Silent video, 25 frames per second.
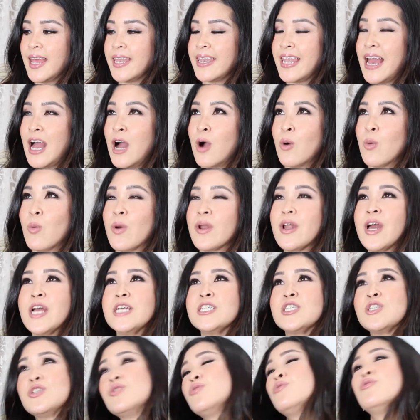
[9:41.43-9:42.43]
Now, when I
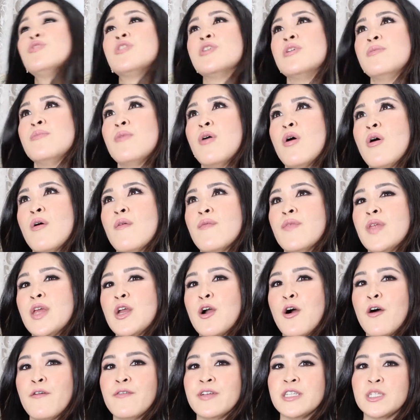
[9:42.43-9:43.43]
saw them on
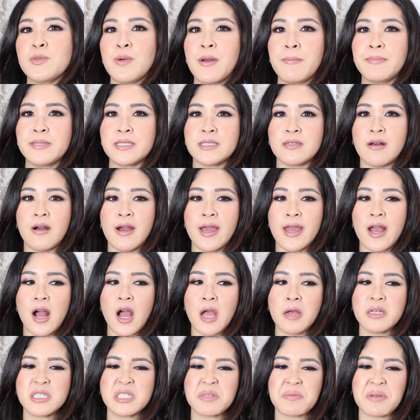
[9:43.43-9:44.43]
the office website,
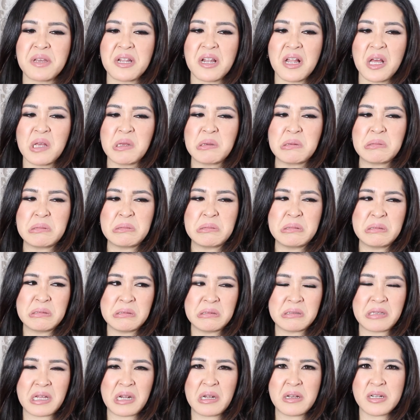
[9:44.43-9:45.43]
I was a bit like,
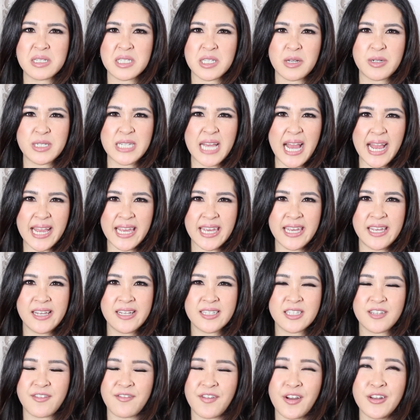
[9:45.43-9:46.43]
they look so tacky
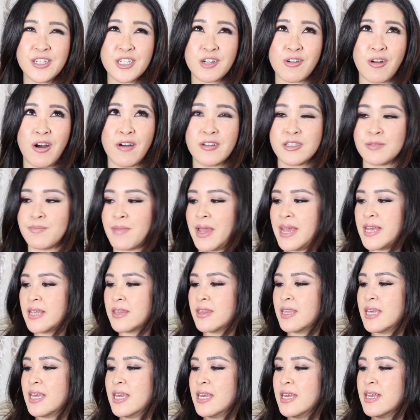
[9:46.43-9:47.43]
because the photographs
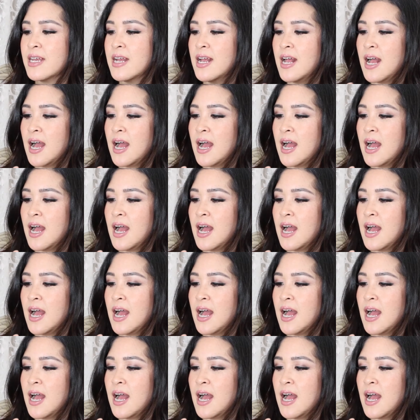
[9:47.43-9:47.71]
make the,